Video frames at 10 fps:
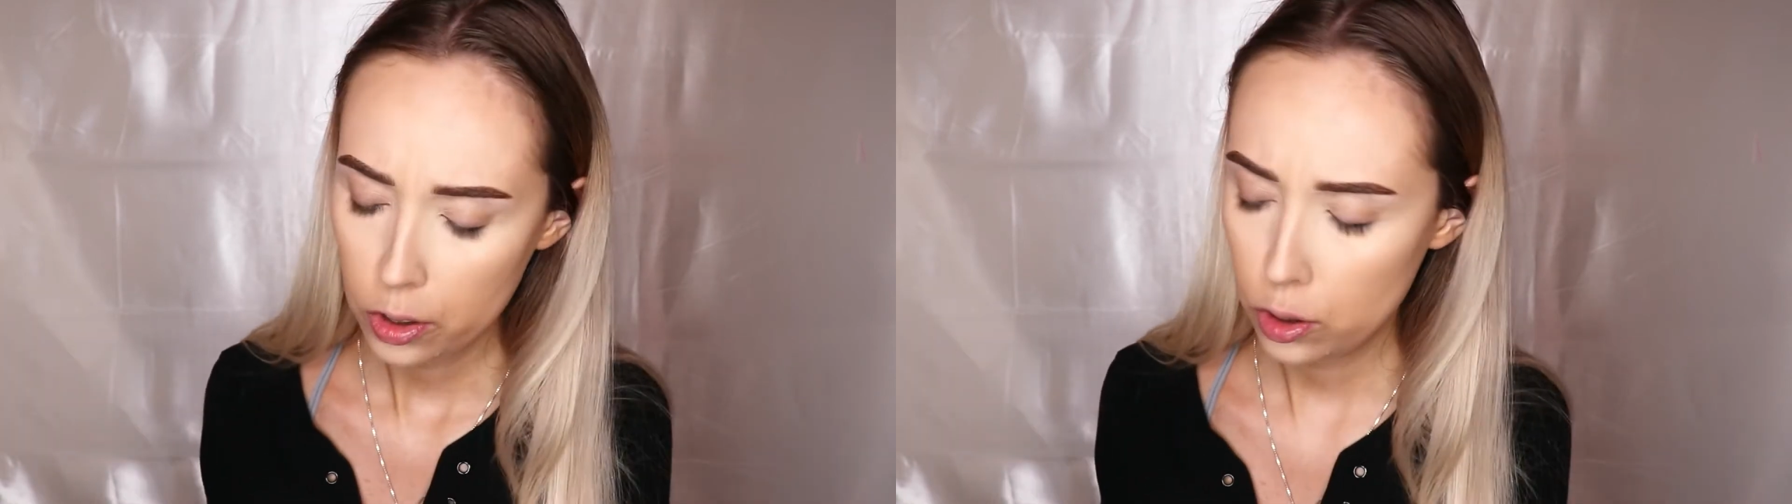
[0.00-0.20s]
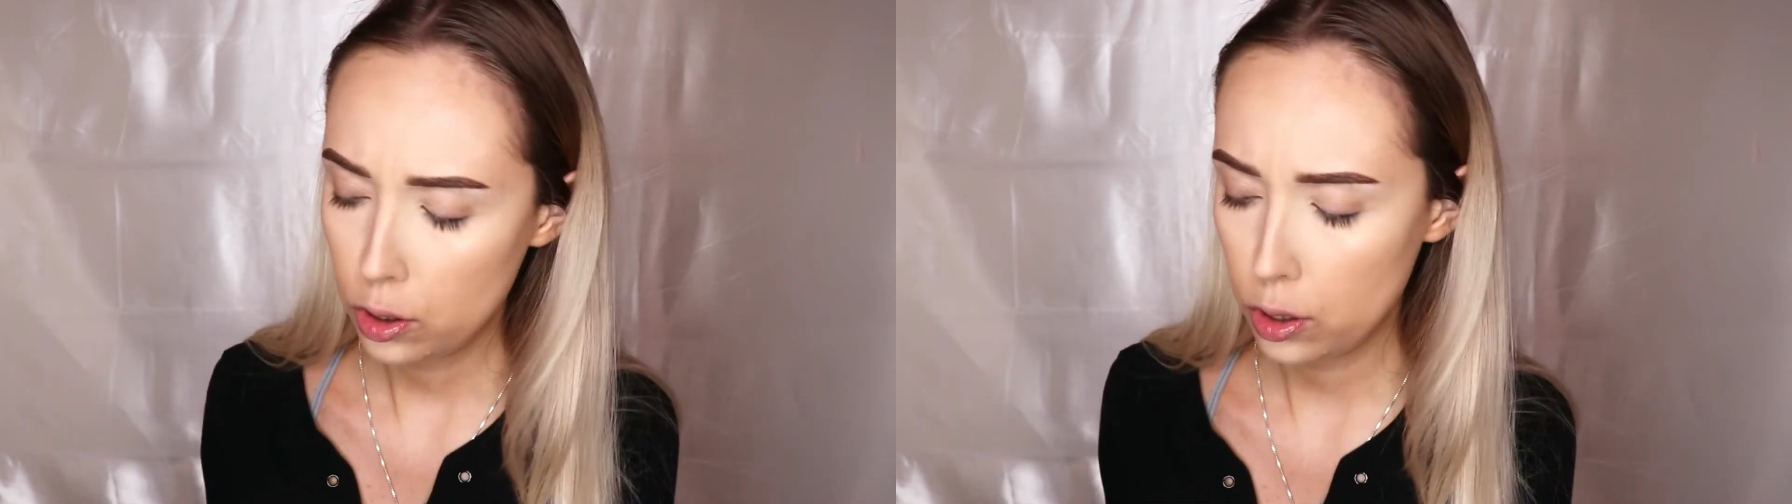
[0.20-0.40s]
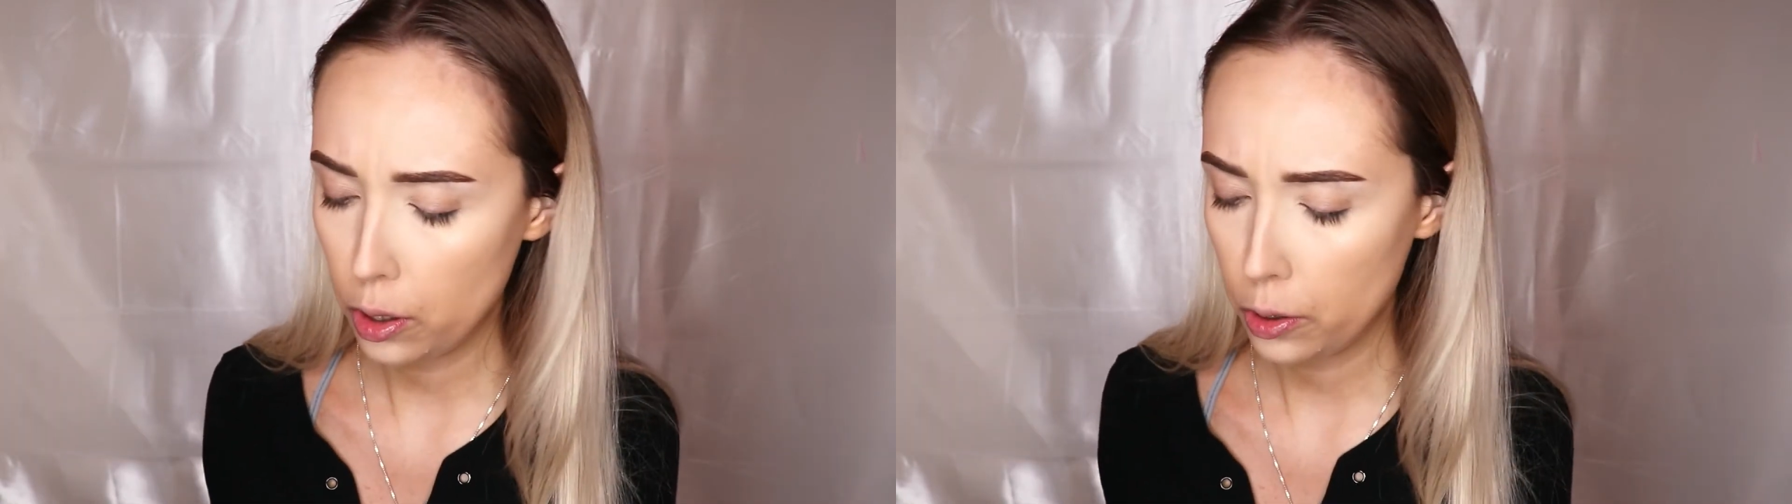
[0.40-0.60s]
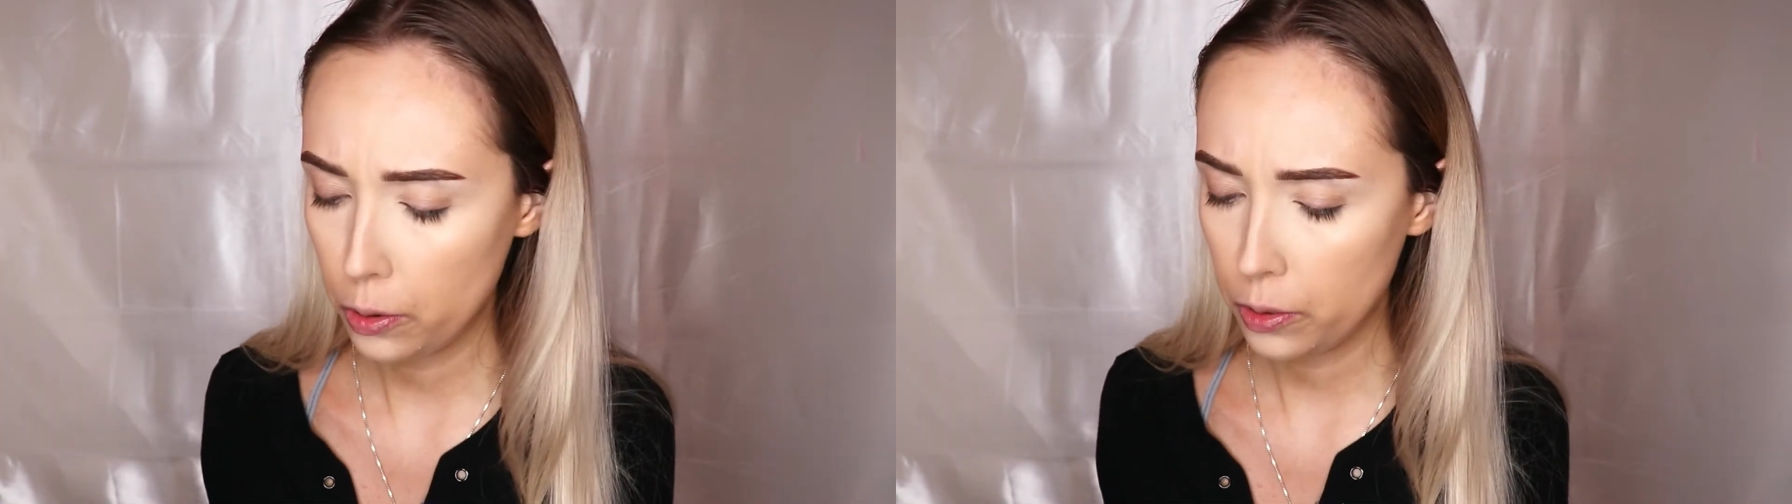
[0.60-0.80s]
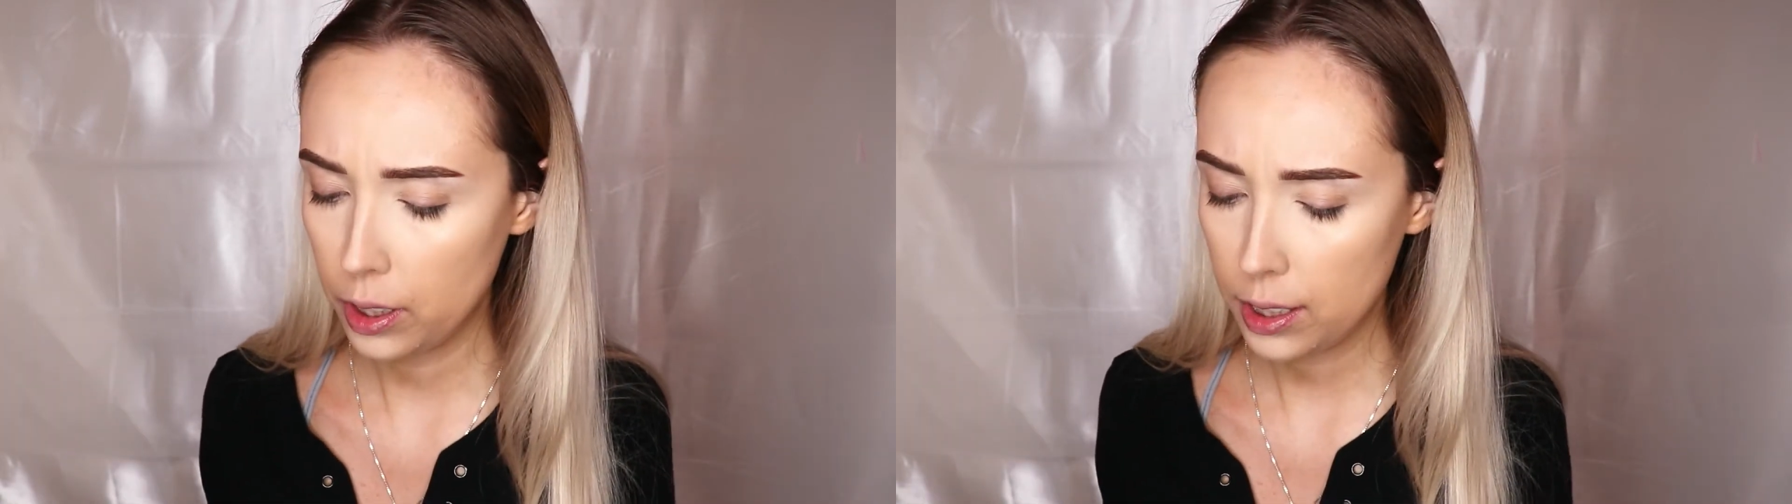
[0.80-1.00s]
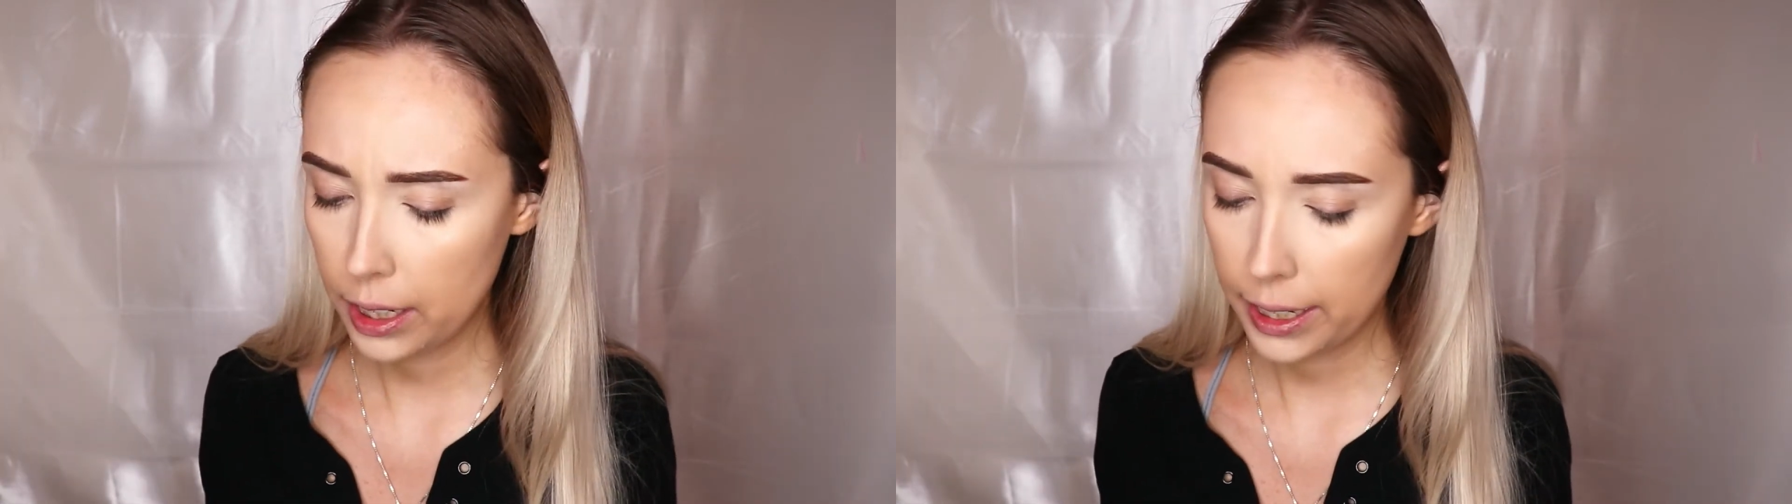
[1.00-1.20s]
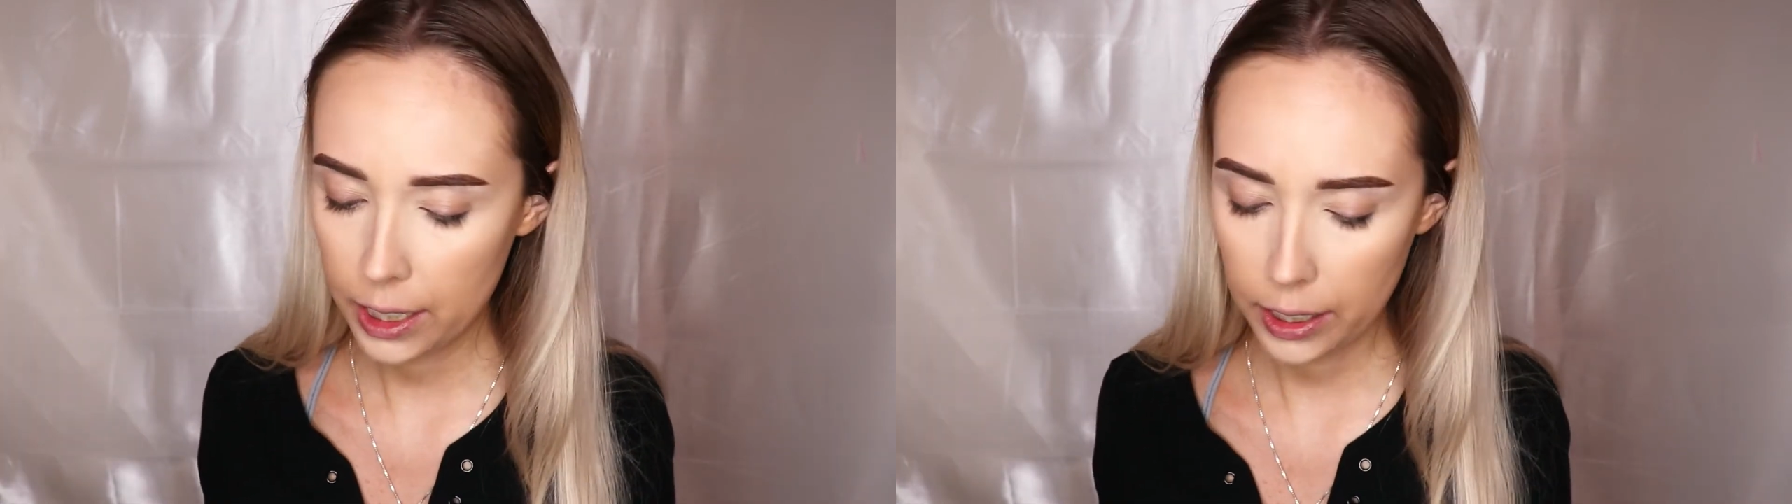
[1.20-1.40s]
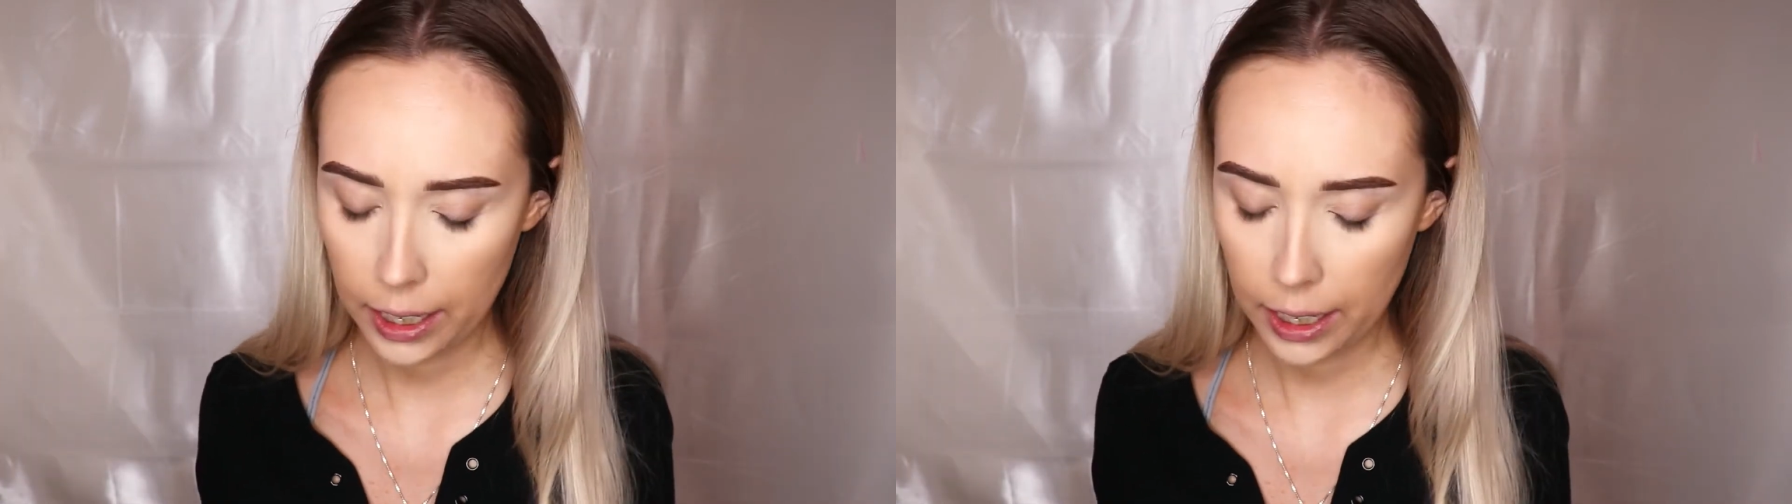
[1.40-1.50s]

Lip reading: So this guy here,